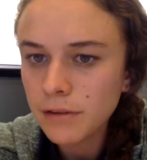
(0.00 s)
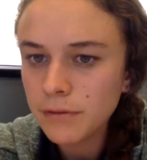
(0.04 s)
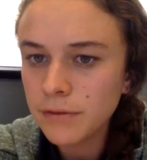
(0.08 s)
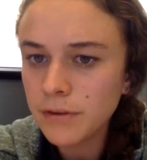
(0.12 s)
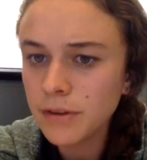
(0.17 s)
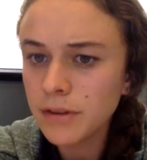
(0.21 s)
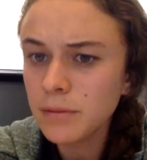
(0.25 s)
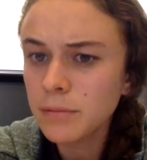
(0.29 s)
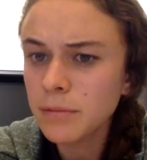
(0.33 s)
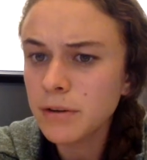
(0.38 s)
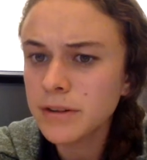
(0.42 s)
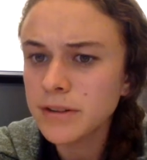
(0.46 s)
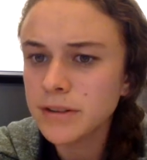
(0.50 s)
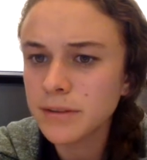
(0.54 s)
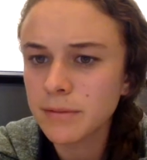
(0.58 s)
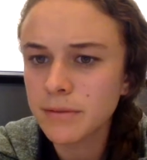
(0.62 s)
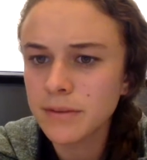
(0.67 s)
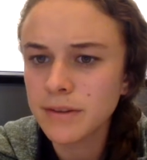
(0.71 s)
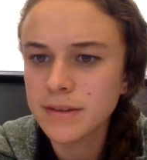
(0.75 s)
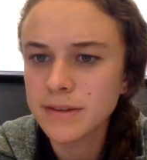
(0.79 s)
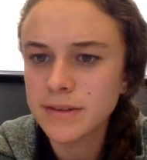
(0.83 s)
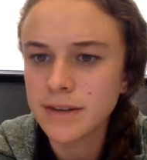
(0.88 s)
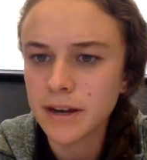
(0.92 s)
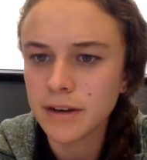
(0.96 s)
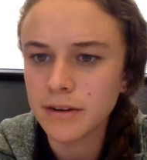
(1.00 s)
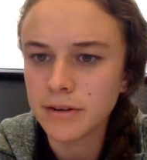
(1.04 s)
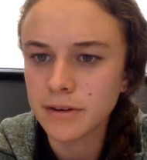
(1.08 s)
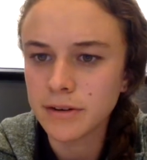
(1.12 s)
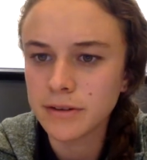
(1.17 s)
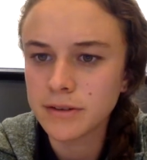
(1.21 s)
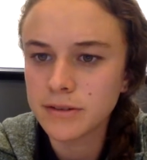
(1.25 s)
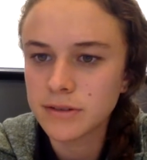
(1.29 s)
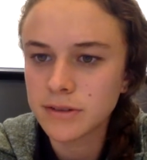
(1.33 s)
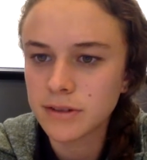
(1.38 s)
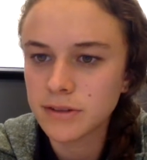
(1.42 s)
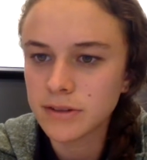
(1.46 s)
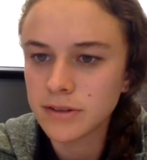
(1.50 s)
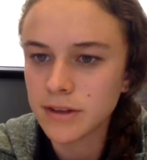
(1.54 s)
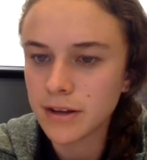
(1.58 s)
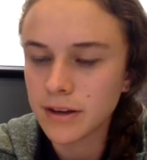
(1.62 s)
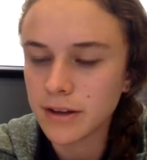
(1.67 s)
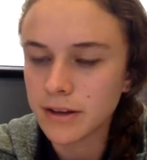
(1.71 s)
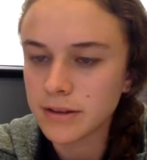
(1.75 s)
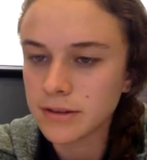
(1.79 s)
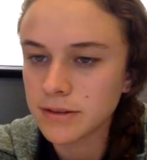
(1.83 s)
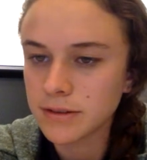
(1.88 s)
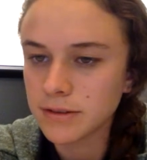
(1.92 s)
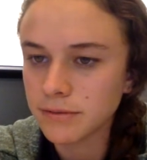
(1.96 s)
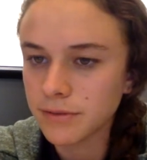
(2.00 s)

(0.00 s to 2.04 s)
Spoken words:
Furthermore, some of the standards, such as